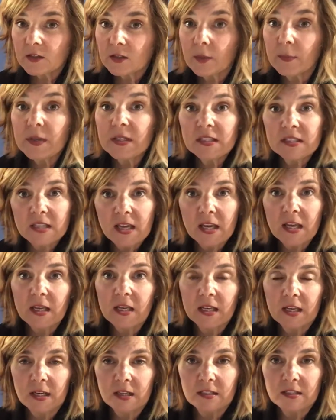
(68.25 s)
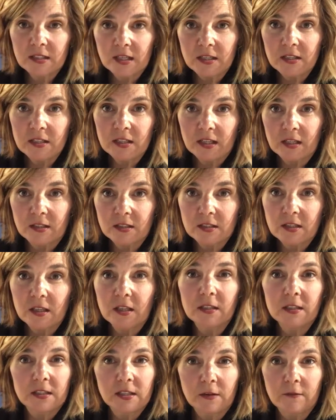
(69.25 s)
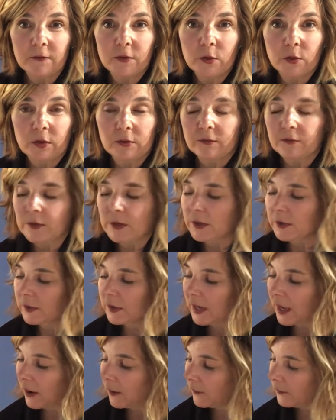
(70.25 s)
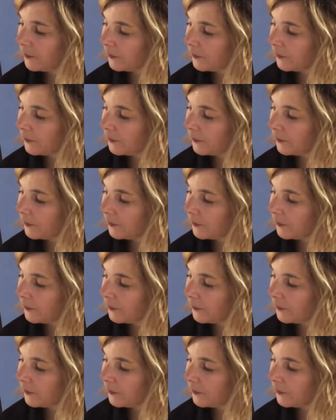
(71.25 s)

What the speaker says: Let me say it in a sentence and see if you can figure it out.